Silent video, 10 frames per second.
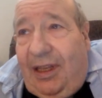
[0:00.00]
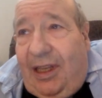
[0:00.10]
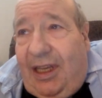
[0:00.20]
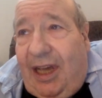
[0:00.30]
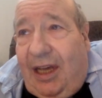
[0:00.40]

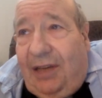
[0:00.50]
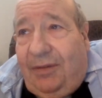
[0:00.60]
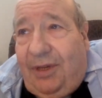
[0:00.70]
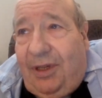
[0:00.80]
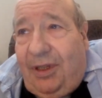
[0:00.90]
the
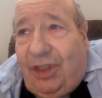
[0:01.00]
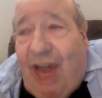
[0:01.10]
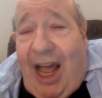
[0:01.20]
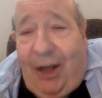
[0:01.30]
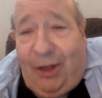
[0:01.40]

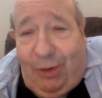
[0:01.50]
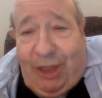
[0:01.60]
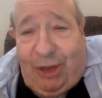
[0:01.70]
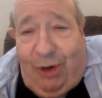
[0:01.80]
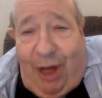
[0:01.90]
Child's
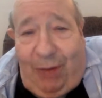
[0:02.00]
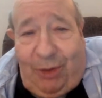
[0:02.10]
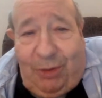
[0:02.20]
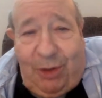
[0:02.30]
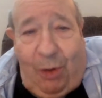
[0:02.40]
restaurant,
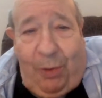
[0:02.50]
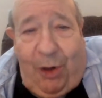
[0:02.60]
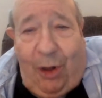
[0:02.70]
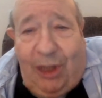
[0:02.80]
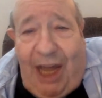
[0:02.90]
which was
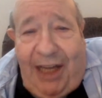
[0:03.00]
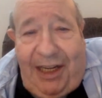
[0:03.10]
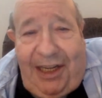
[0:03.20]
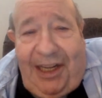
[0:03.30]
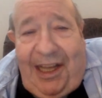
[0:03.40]
open all
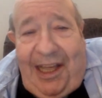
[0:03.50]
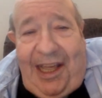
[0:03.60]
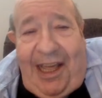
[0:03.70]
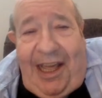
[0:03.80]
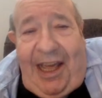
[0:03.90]
night.
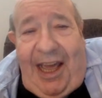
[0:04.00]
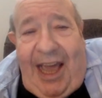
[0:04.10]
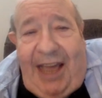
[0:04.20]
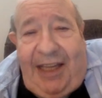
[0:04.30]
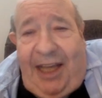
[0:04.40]

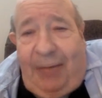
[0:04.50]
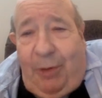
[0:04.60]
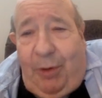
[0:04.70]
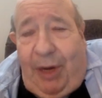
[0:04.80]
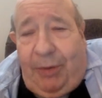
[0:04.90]
And then
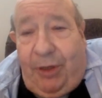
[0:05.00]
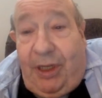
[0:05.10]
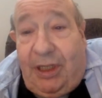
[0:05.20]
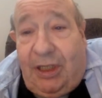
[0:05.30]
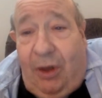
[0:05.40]
we went up to
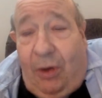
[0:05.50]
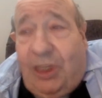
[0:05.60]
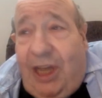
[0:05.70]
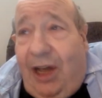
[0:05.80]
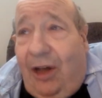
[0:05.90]
his
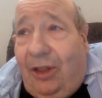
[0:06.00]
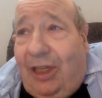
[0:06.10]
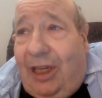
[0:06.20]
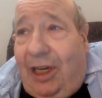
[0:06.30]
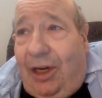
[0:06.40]

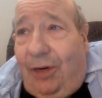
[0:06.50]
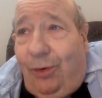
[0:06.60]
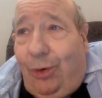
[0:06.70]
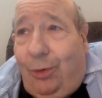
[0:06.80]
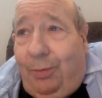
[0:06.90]
hotel
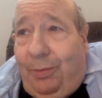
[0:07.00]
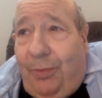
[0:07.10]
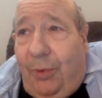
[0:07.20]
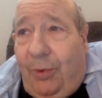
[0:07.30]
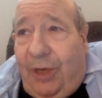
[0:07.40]
room
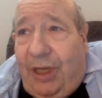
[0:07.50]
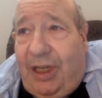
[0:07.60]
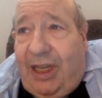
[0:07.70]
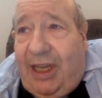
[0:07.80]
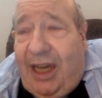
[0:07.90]

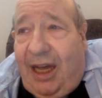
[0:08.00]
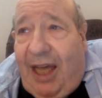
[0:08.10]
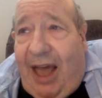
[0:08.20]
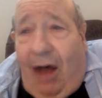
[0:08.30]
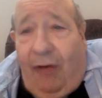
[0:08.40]
in the
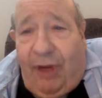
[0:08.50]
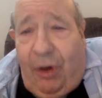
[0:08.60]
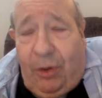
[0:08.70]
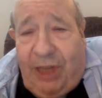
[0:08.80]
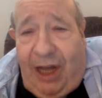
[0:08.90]
Alvin
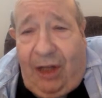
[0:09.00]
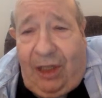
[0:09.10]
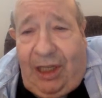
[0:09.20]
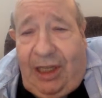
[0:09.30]
Hotel,